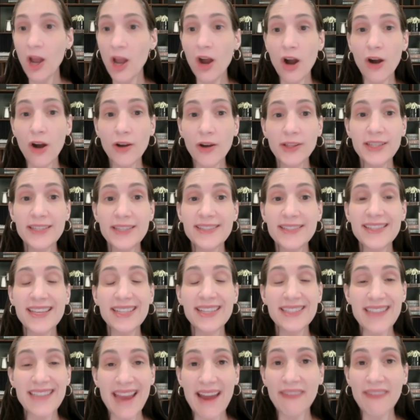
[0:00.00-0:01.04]
All these
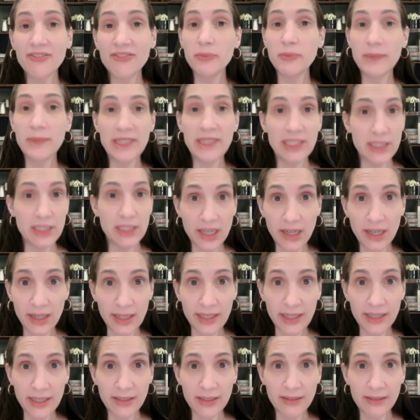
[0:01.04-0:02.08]
things have to be
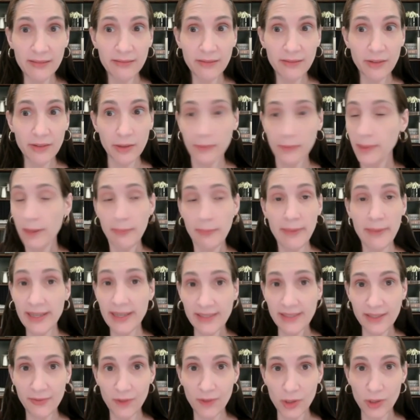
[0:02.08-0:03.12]
done. They're going to be a
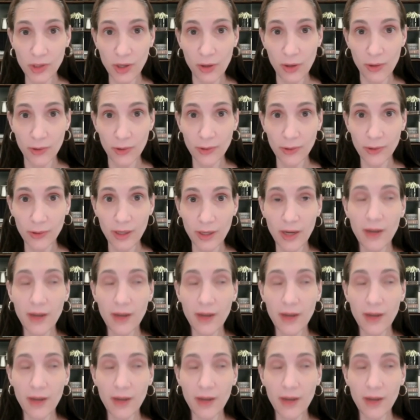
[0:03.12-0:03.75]
mess if you don't.